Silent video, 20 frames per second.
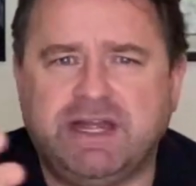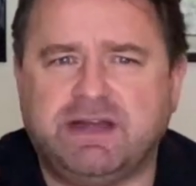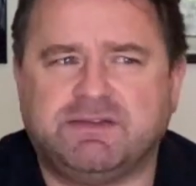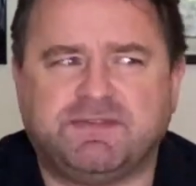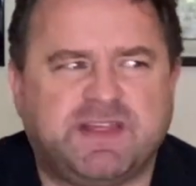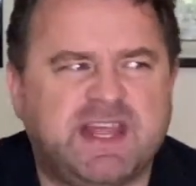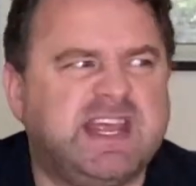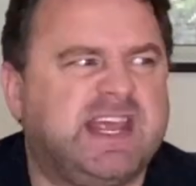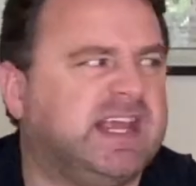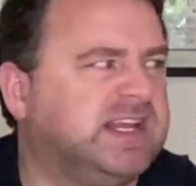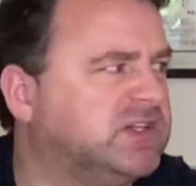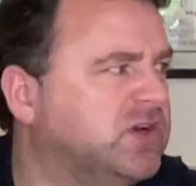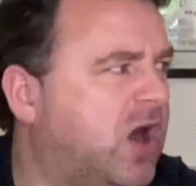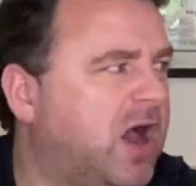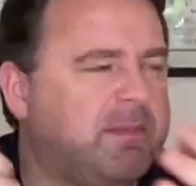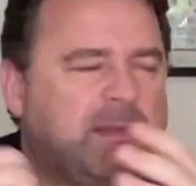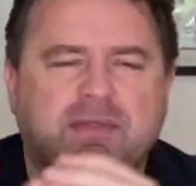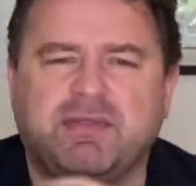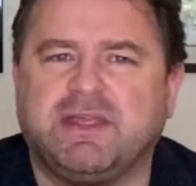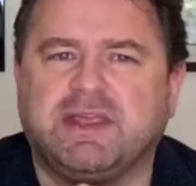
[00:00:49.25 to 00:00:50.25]
thinking
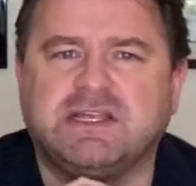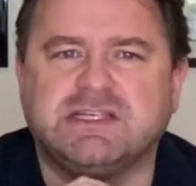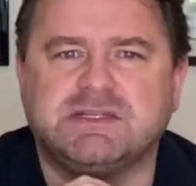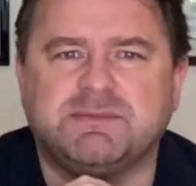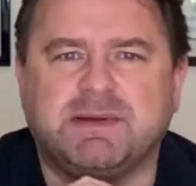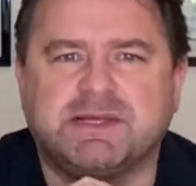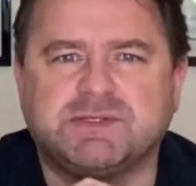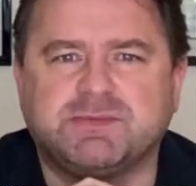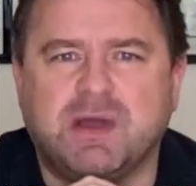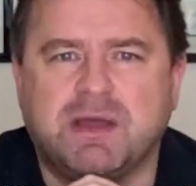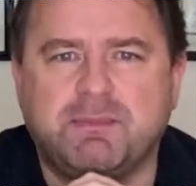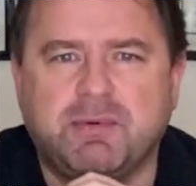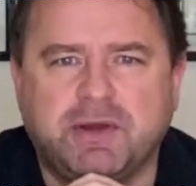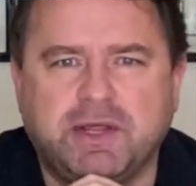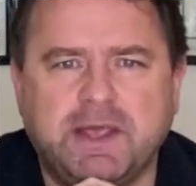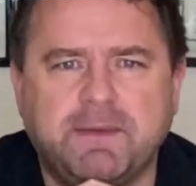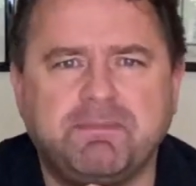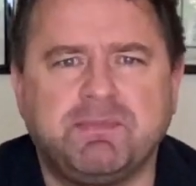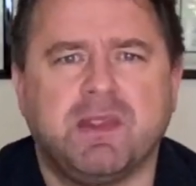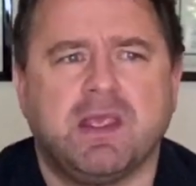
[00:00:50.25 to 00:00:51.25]
time, I think is the best way of
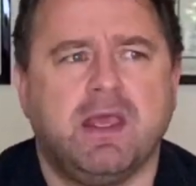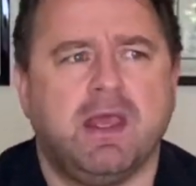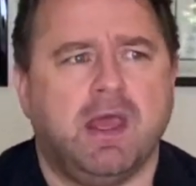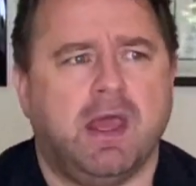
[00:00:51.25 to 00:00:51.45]
putting it.